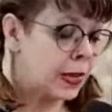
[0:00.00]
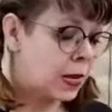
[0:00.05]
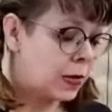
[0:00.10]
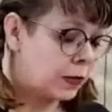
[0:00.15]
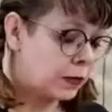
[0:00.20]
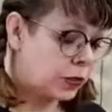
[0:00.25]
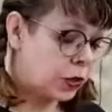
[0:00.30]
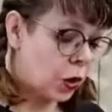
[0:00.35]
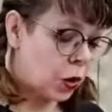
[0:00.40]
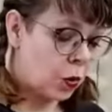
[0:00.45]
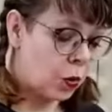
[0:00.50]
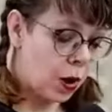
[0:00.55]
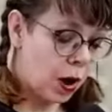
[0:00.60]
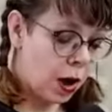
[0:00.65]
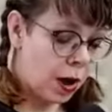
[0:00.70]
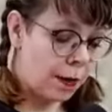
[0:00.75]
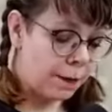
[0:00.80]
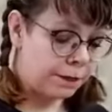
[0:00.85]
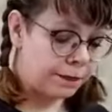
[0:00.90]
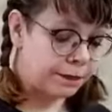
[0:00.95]
So
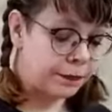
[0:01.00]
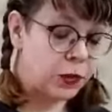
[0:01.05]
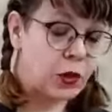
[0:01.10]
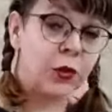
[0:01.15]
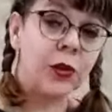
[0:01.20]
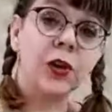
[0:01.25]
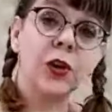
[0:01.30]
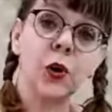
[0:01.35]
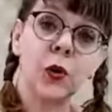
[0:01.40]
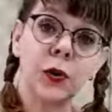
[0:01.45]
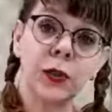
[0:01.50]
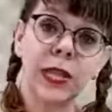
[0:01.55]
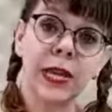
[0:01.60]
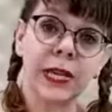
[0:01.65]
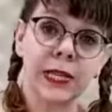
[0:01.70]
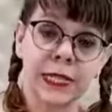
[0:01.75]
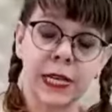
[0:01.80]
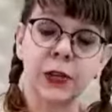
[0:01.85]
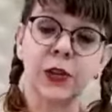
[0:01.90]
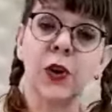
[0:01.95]
um, you can go, like
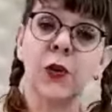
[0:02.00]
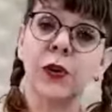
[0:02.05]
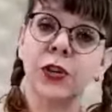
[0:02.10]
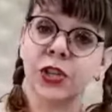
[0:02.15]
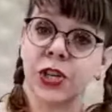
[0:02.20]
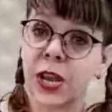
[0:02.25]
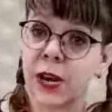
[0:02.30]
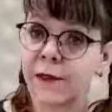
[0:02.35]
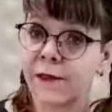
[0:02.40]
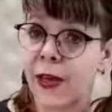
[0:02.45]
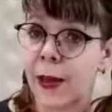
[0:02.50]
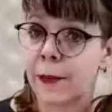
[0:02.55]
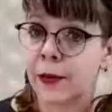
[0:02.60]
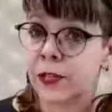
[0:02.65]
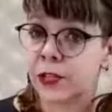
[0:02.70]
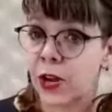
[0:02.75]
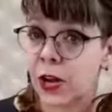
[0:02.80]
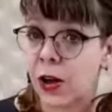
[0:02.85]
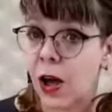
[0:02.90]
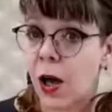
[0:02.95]
I said, go to
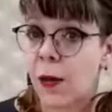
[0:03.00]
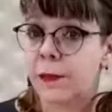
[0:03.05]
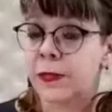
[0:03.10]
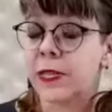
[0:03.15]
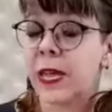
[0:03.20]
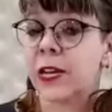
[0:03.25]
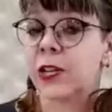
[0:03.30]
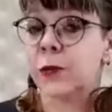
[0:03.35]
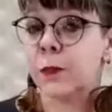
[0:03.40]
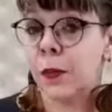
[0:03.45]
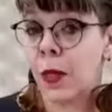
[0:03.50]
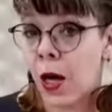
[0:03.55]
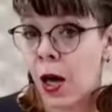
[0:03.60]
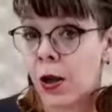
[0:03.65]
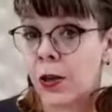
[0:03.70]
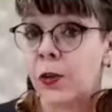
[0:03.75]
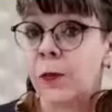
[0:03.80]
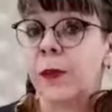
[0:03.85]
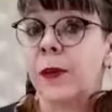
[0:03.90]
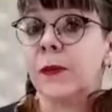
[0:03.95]
shannonfabrics.com slash
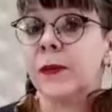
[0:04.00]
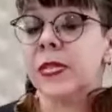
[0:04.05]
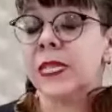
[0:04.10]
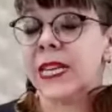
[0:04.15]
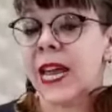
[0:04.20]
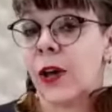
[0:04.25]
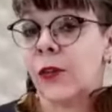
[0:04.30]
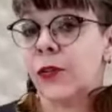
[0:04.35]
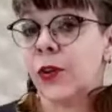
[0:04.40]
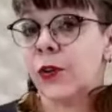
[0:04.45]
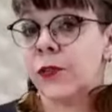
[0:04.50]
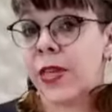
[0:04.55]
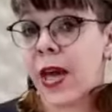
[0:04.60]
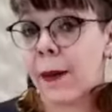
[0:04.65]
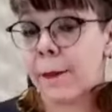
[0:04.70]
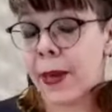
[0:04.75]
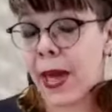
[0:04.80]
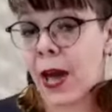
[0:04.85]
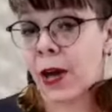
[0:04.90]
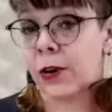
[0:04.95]
blog. You'll be able to download that
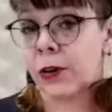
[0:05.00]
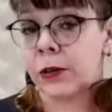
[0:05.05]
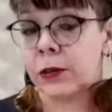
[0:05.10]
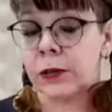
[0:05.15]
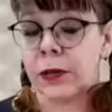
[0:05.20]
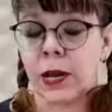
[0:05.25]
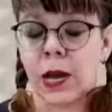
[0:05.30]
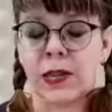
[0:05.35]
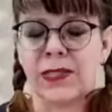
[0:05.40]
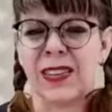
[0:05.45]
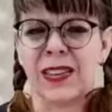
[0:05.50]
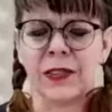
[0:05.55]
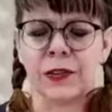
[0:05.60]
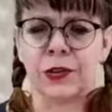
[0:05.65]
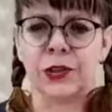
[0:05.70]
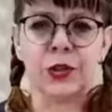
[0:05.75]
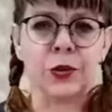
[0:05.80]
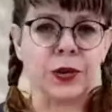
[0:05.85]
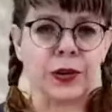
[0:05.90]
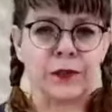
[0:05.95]
pattern. I think there are
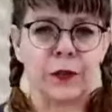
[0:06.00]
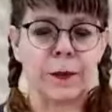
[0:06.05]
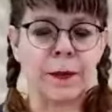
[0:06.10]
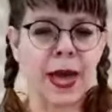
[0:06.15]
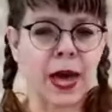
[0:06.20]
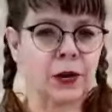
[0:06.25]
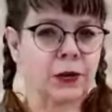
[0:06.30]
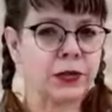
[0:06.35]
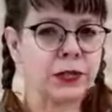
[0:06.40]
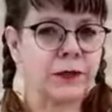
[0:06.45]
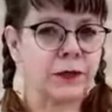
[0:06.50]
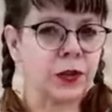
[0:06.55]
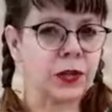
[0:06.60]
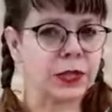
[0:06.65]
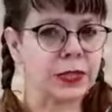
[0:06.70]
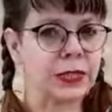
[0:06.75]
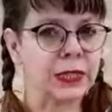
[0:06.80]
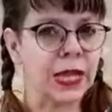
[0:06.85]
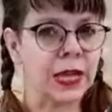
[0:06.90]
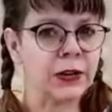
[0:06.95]
two different patterns if you get
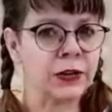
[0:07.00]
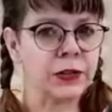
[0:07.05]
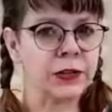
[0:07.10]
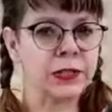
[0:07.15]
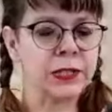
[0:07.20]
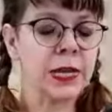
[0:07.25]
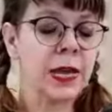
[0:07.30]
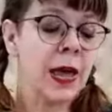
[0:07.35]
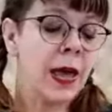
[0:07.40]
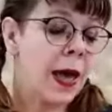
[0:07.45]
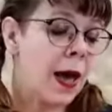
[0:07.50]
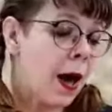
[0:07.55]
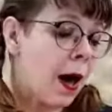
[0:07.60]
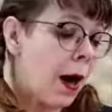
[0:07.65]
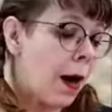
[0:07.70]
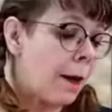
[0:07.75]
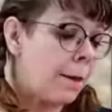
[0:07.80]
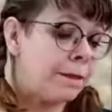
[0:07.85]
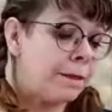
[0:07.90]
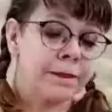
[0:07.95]
the letters.
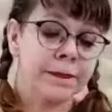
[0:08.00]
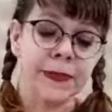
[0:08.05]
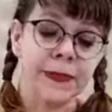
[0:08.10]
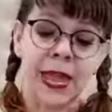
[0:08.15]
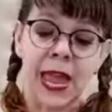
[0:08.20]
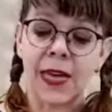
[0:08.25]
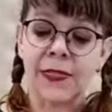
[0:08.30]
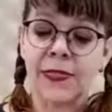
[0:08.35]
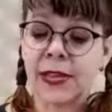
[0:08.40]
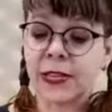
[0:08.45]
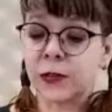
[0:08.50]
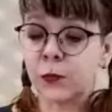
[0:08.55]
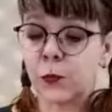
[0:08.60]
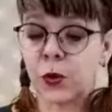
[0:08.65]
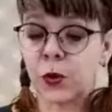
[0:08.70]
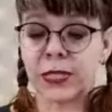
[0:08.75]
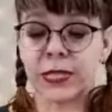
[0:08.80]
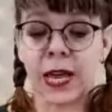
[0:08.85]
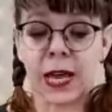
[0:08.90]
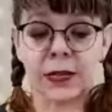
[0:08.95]
Um, and that's
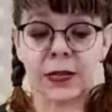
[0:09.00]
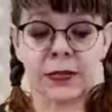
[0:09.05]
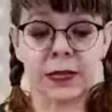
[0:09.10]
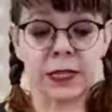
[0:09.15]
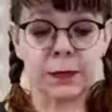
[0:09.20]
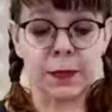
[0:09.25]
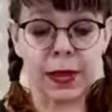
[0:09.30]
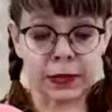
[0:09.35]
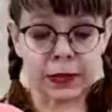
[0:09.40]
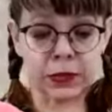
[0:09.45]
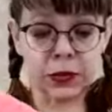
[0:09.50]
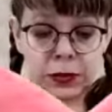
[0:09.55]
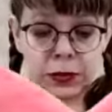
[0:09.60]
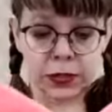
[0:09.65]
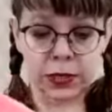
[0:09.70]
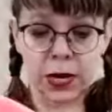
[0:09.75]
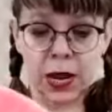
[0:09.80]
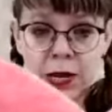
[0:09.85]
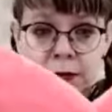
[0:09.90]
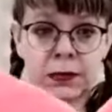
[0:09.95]
what size this makes. So it's
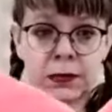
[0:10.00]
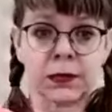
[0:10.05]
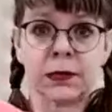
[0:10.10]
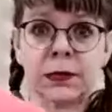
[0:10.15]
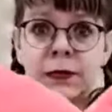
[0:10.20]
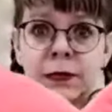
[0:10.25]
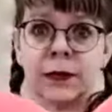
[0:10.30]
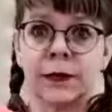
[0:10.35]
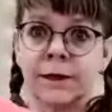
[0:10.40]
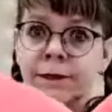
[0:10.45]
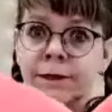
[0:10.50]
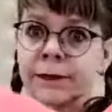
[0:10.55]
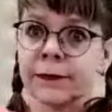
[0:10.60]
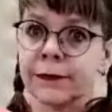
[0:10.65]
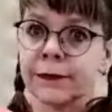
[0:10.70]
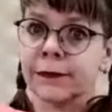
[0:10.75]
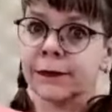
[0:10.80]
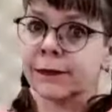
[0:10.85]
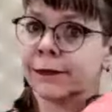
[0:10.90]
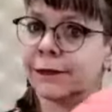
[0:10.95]
a nice,
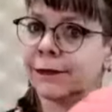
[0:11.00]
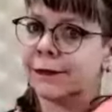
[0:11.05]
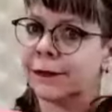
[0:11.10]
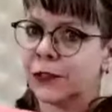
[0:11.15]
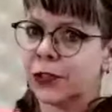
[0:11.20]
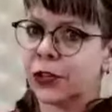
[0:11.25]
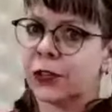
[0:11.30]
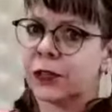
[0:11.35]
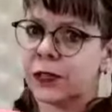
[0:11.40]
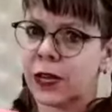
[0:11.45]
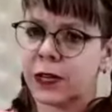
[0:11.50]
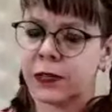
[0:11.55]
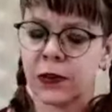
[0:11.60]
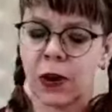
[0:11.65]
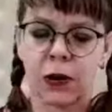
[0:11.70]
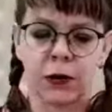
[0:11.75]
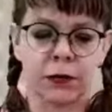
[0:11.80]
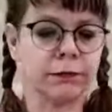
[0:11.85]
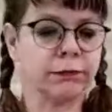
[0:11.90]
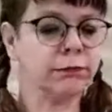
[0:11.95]
it's a good size
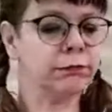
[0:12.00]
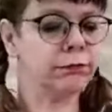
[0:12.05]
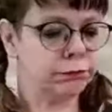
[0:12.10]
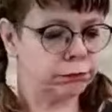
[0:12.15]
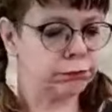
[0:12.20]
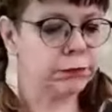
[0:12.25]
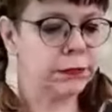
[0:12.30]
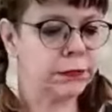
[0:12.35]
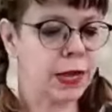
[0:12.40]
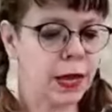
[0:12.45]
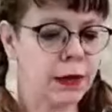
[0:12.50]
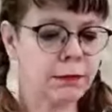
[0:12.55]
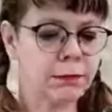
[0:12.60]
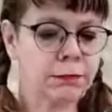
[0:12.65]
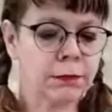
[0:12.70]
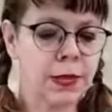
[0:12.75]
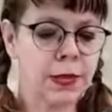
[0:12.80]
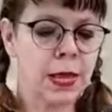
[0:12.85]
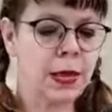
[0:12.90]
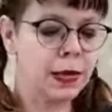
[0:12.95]
heart. Okay.
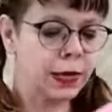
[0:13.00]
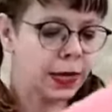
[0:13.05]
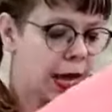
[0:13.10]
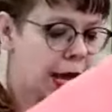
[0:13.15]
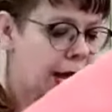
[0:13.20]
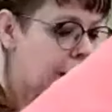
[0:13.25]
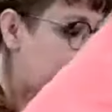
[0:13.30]
Okay.